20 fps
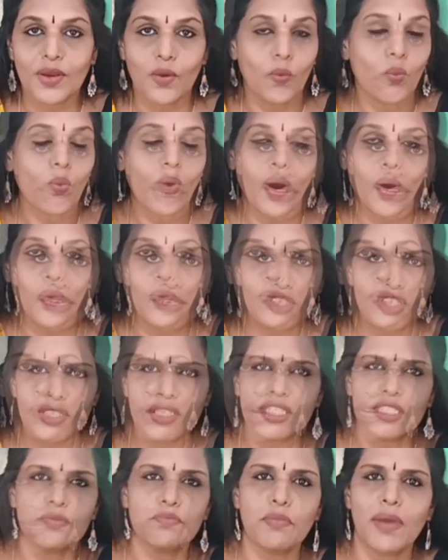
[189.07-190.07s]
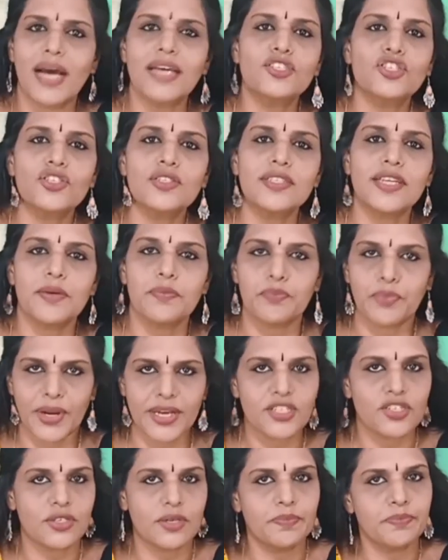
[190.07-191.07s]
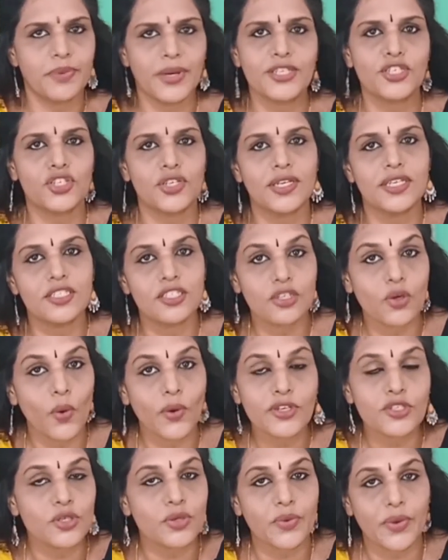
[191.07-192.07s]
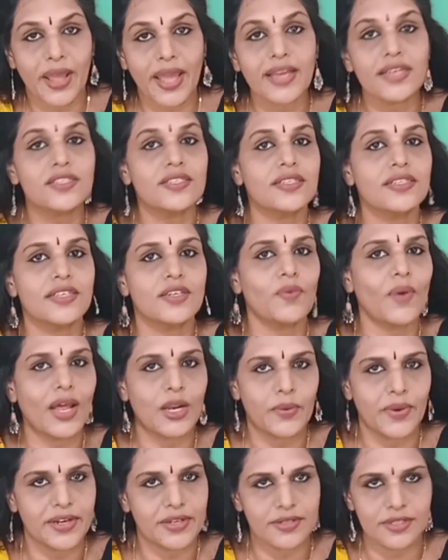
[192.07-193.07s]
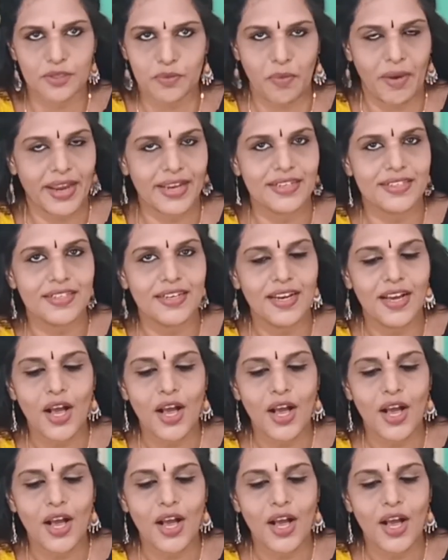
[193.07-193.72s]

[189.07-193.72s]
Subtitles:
Wow, just imagine the impression it's going to create in the evaluator's mind.